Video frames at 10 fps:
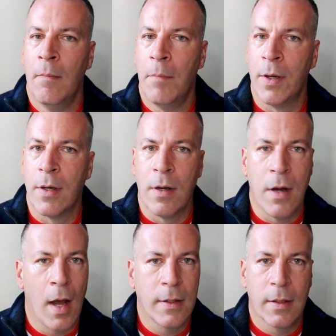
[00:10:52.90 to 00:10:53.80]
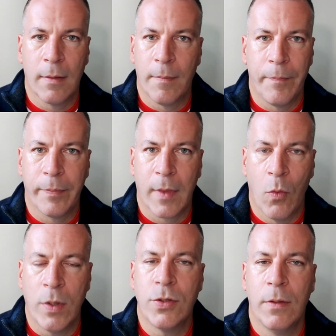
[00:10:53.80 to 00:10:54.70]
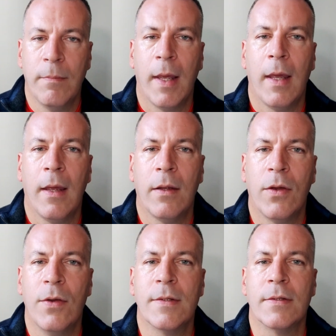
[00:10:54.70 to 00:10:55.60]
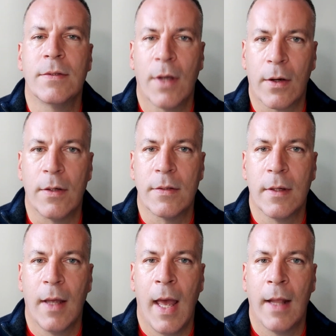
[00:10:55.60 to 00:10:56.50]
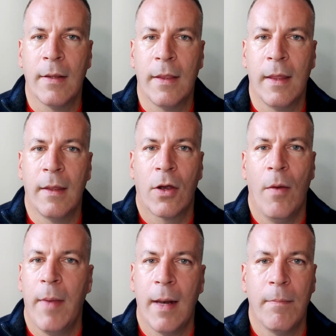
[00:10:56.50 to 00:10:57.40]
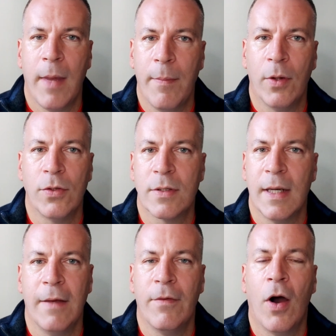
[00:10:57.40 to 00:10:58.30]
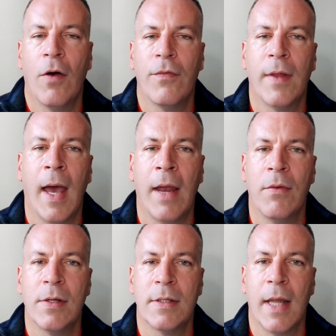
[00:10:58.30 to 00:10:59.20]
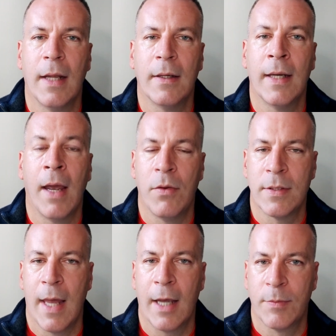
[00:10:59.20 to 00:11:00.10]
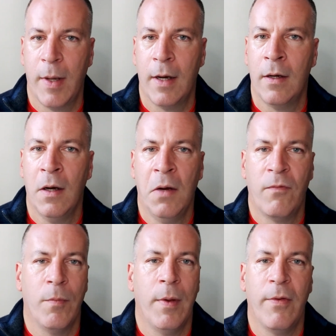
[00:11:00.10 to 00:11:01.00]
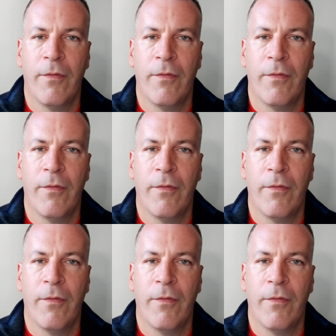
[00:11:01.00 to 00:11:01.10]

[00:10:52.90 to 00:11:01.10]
but not, we shouldn't be used as suckers and come in. People just live off the Irish state and the Irish taxpayer for maybe